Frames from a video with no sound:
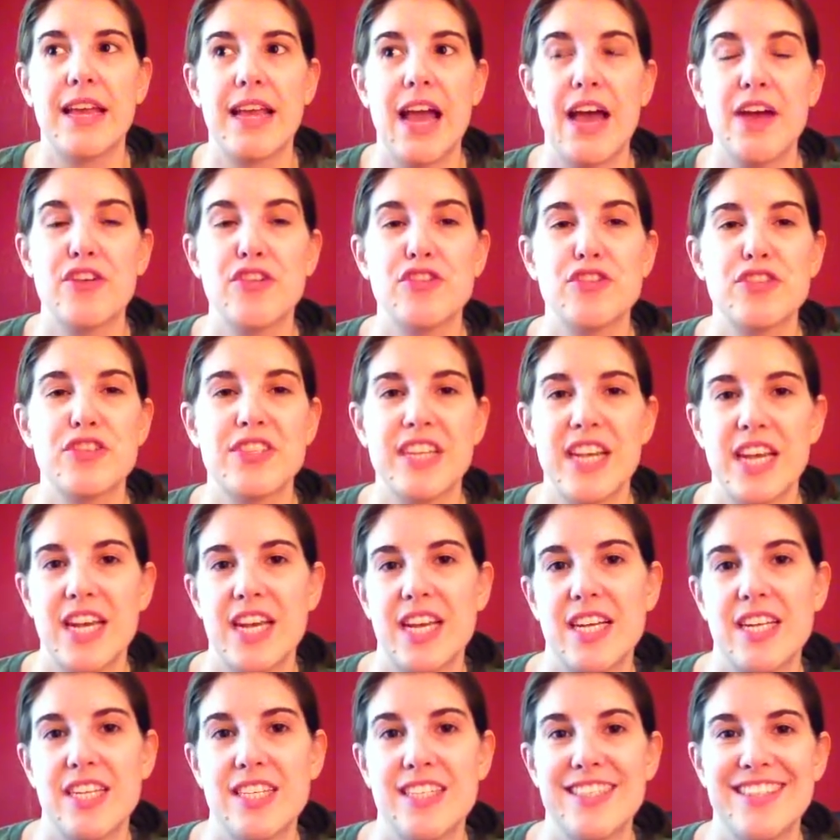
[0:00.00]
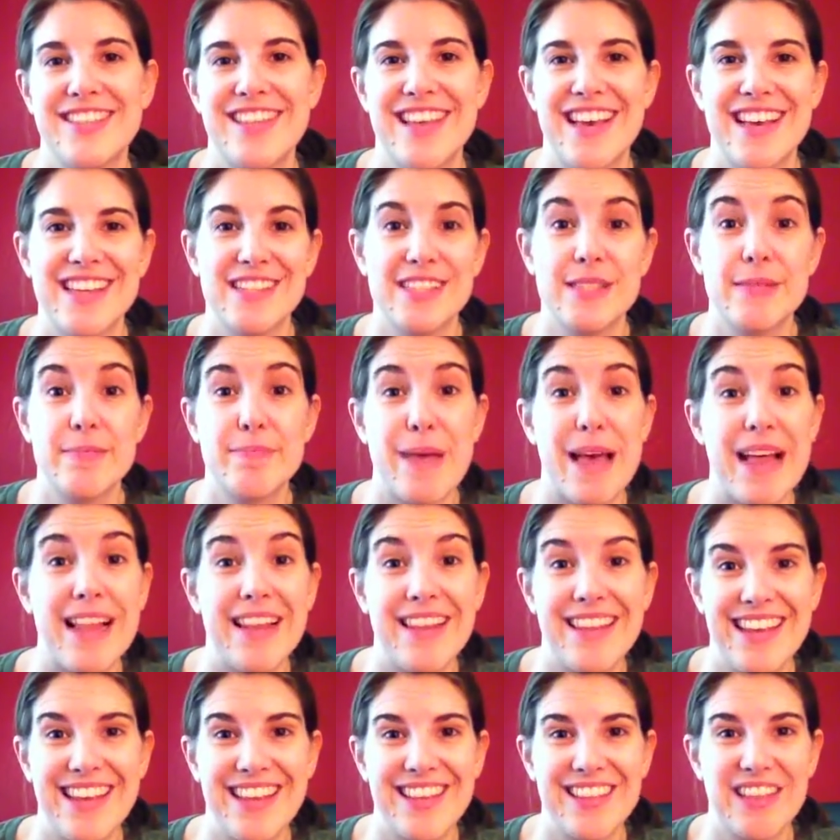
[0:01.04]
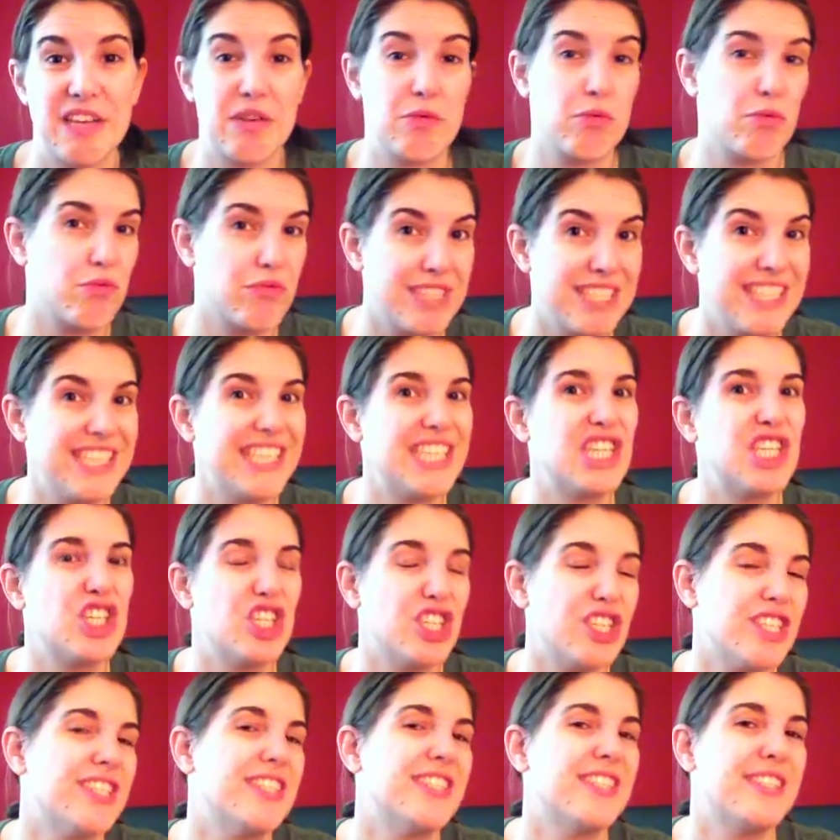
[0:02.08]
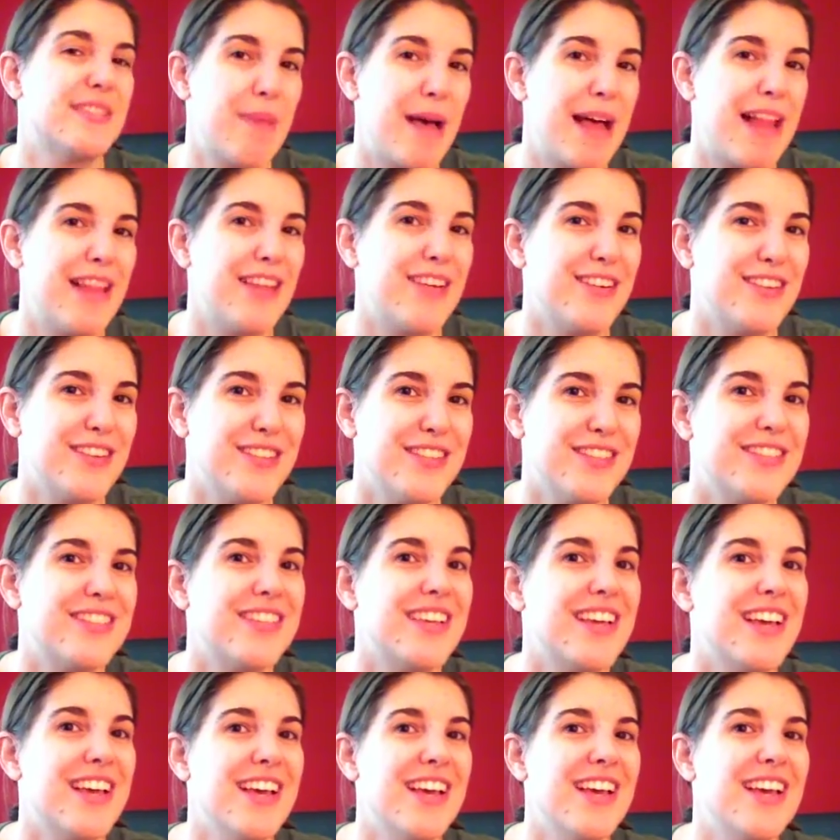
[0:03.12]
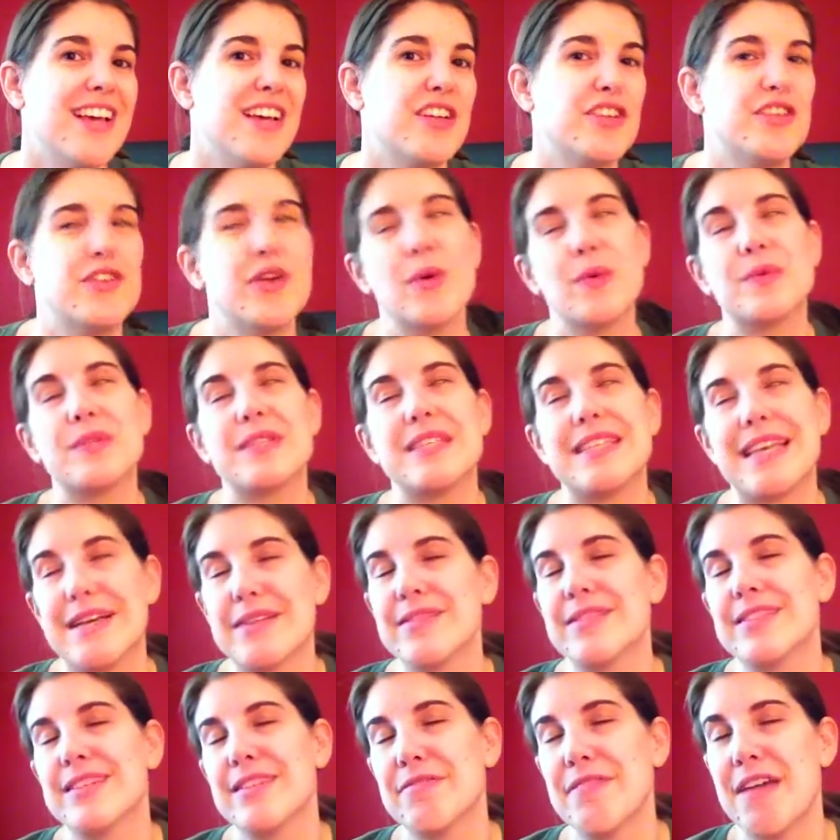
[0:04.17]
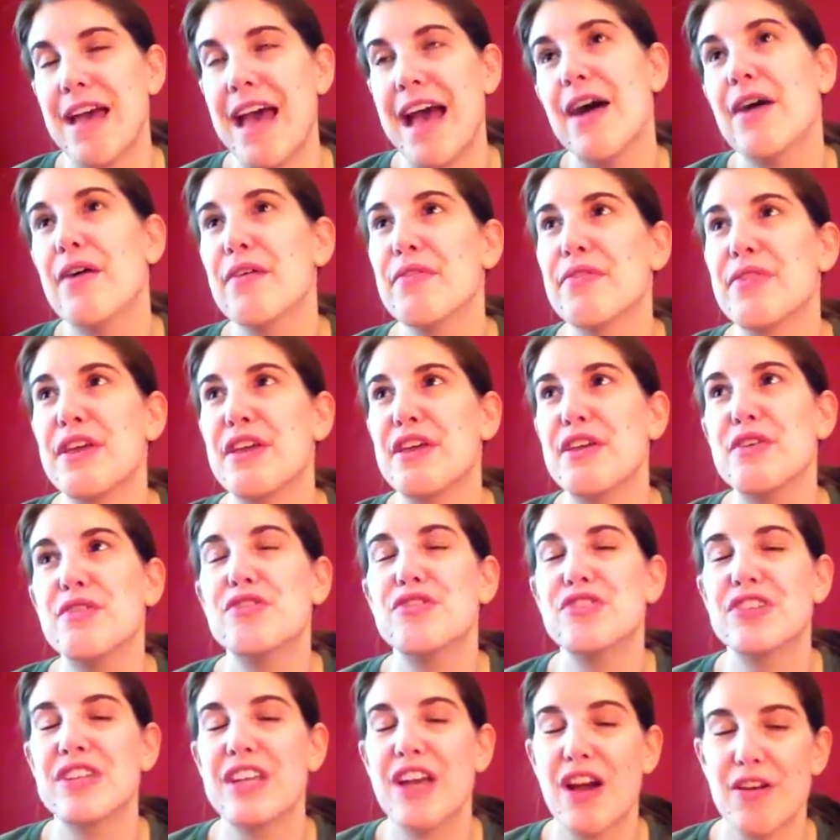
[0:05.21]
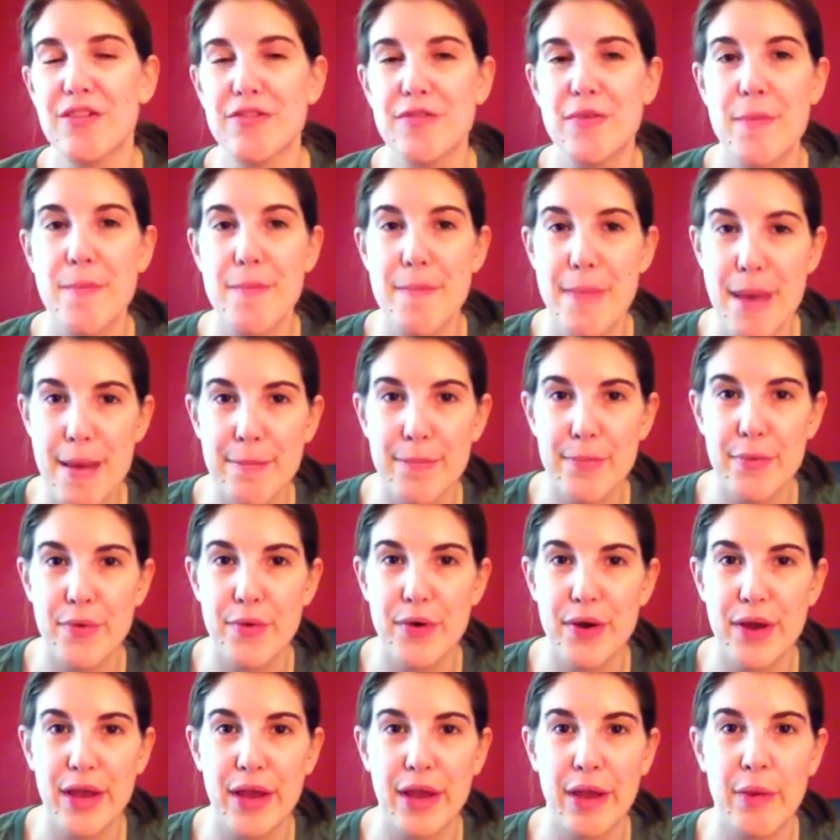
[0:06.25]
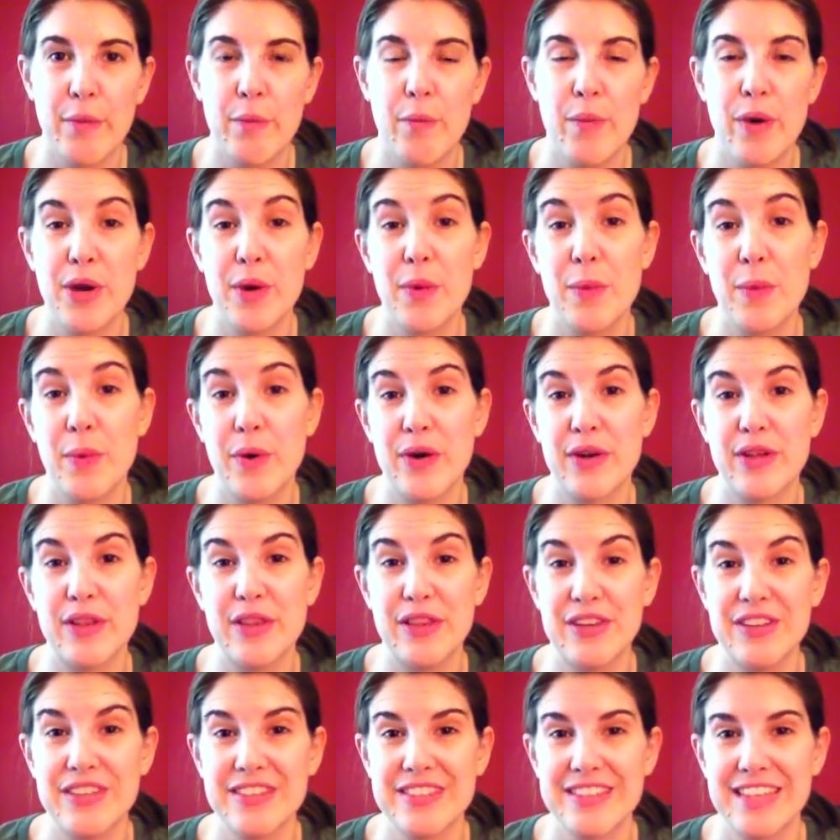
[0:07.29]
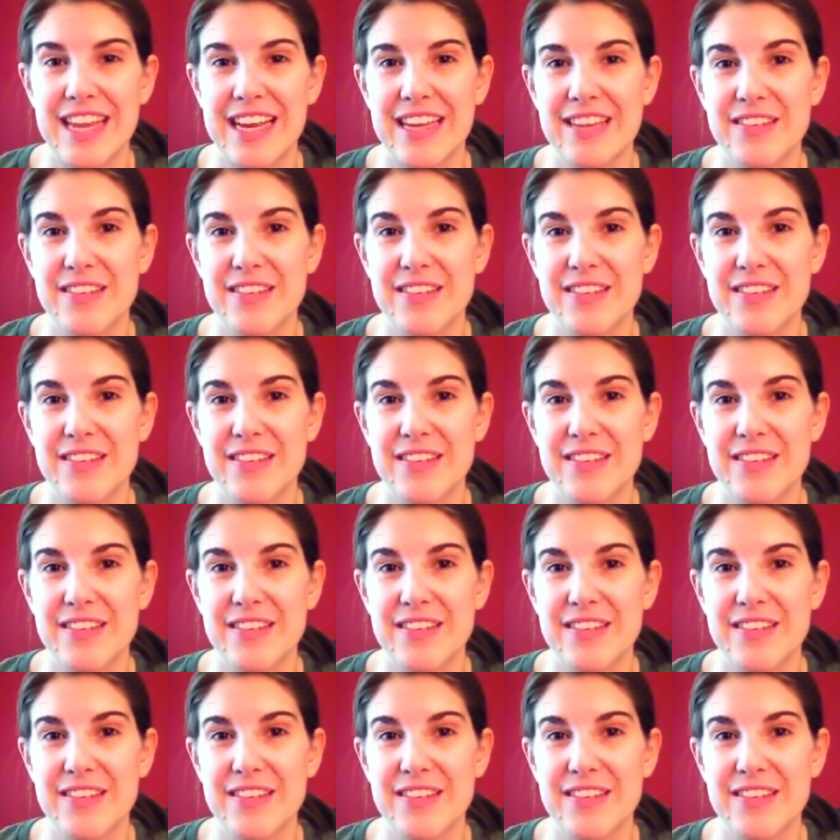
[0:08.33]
understand that spelling, really good spellers don't sound stuff out. They usually are remembering what a word looks like,